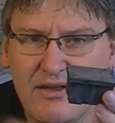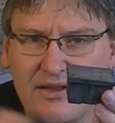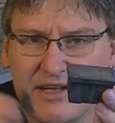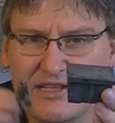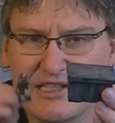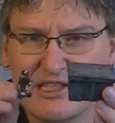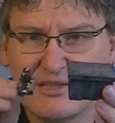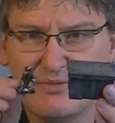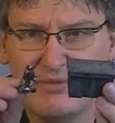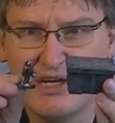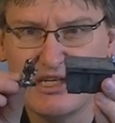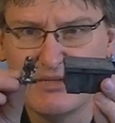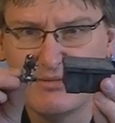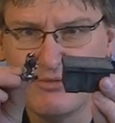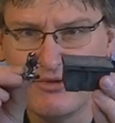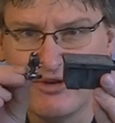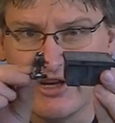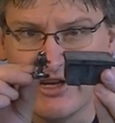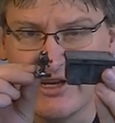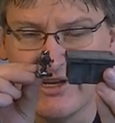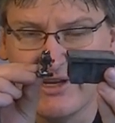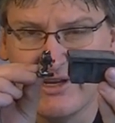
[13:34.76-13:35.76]
That's a Space
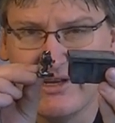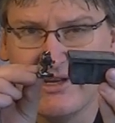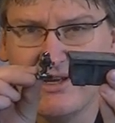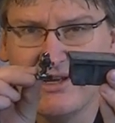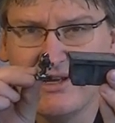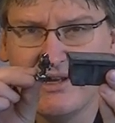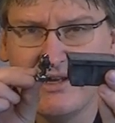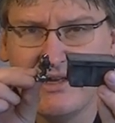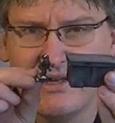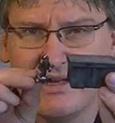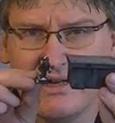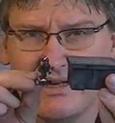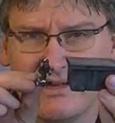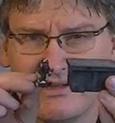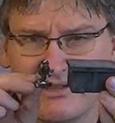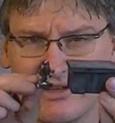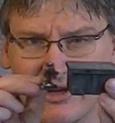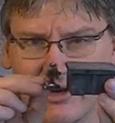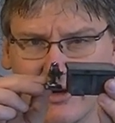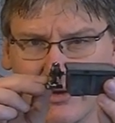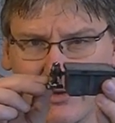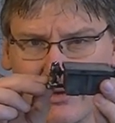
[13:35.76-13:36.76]
Marine.
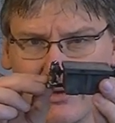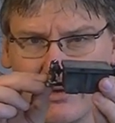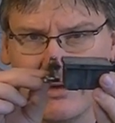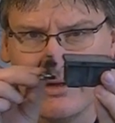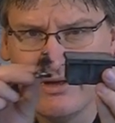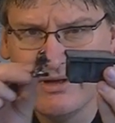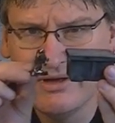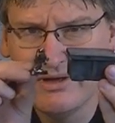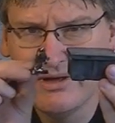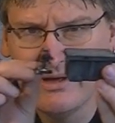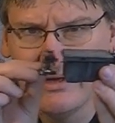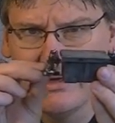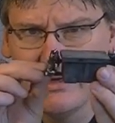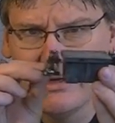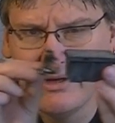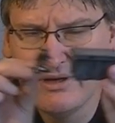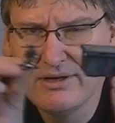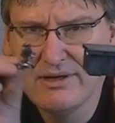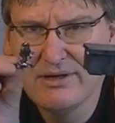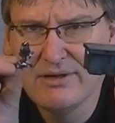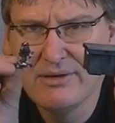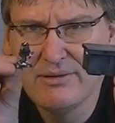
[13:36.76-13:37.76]
So,
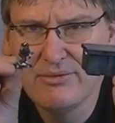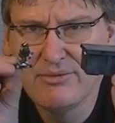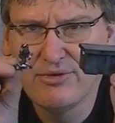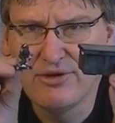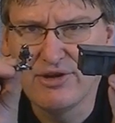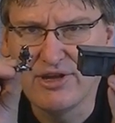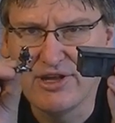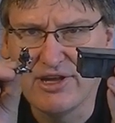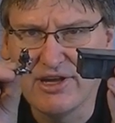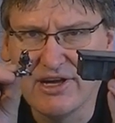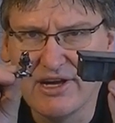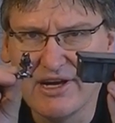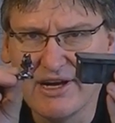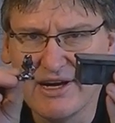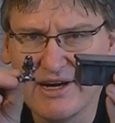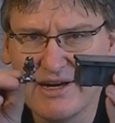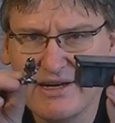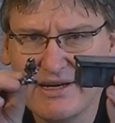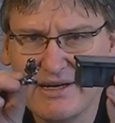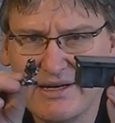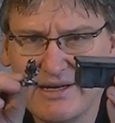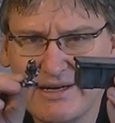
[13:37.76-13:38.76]
pretty
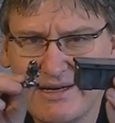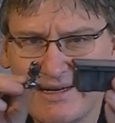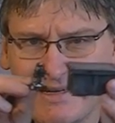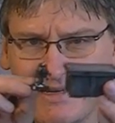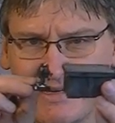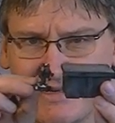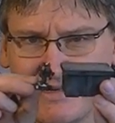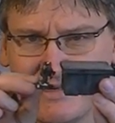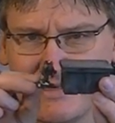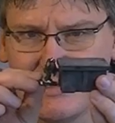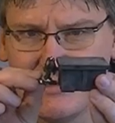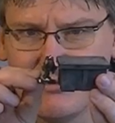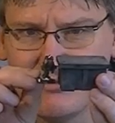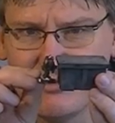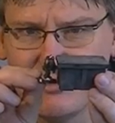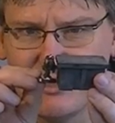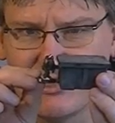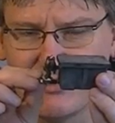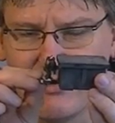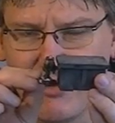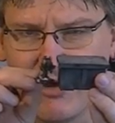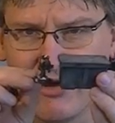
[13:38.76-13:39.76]

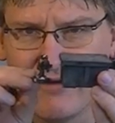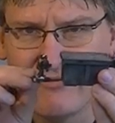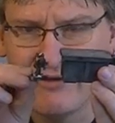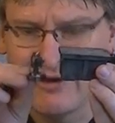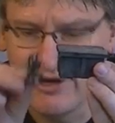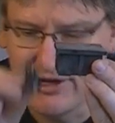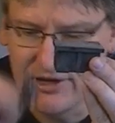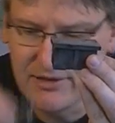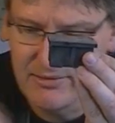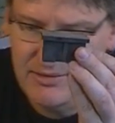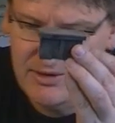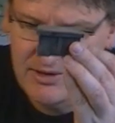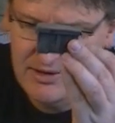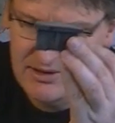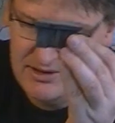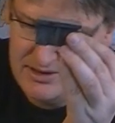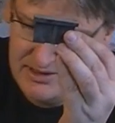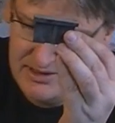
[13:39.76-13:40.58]
small for him.